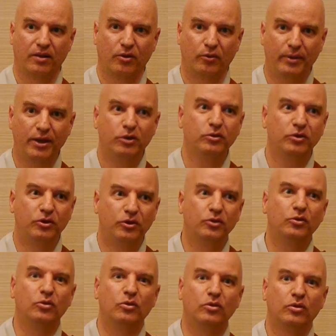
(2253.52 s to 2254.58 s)
we could
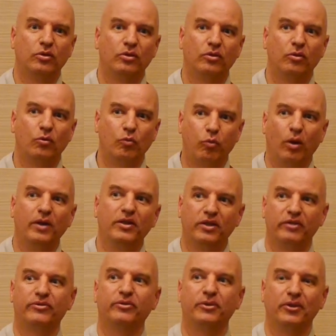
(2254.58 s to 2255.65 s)
do
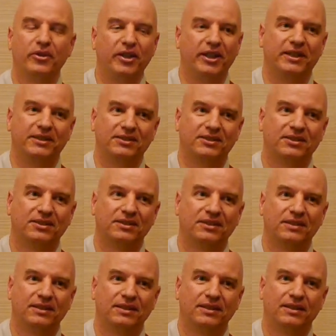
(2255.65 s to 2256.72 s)
wonderful things.
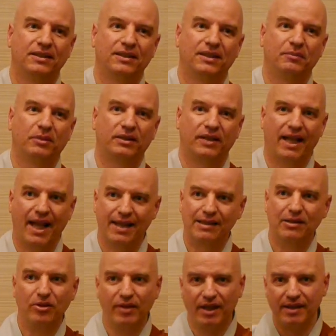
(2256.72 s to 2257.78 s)
But as
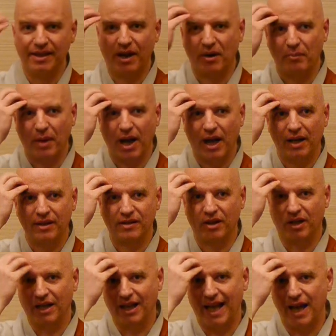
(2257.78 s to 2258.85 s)
long as our minds are
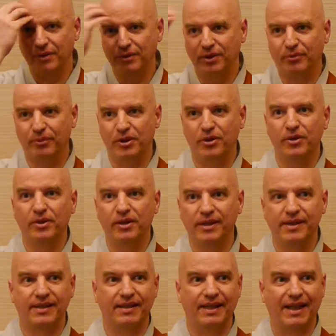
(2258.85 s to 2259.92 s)
clouded with
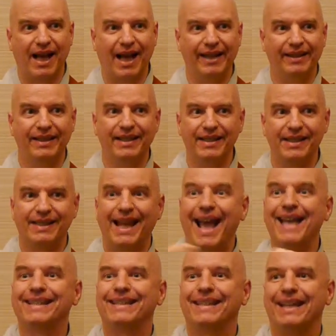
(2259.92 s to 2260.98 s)
dualistic ideas
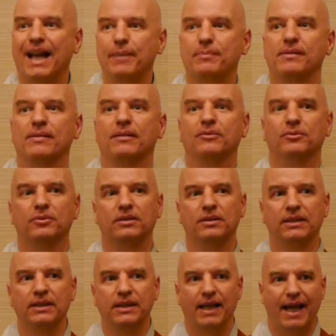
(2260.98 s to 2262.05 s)
as the absolute,
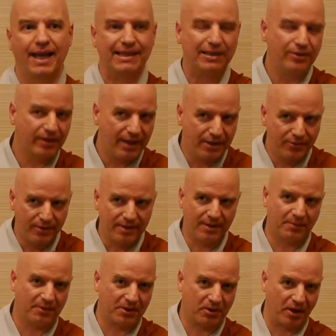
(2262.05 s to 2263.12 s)
as long as we
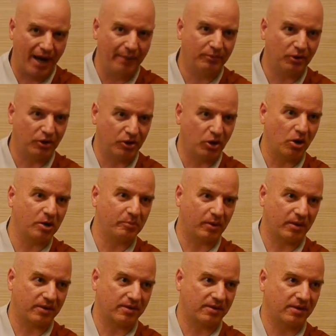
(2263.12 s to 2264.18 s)
subscribe to
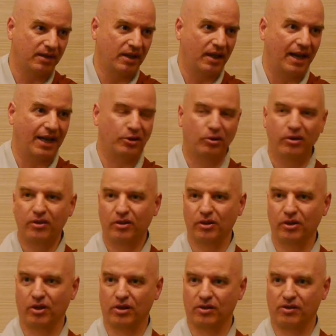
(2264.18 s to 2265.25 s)
dogmas and
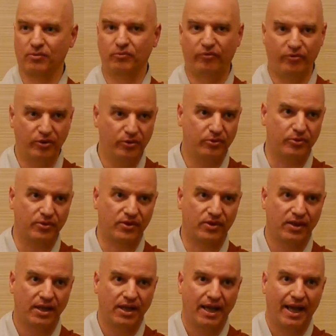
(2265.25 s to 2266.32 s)
orthodox
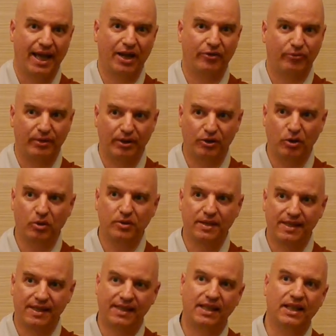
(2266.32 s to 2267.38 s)
views, and if we don't
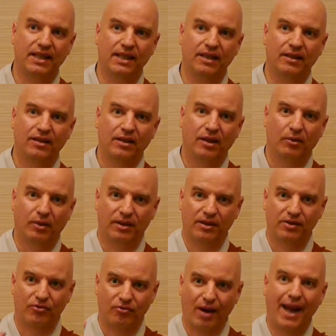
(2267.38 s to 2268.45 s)
see what
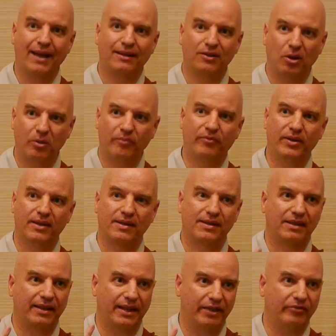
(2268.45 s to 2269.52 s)
is right
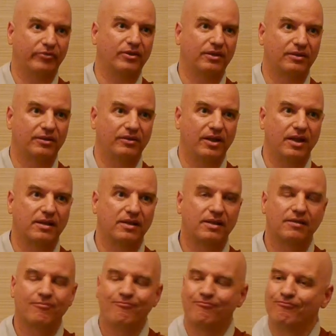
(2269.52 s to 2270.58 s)
obviously in front of
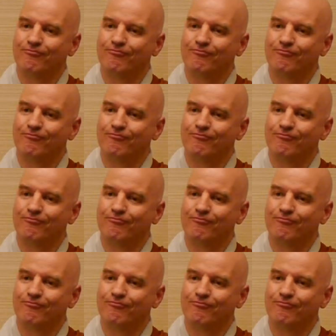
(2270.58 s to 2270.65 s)
us,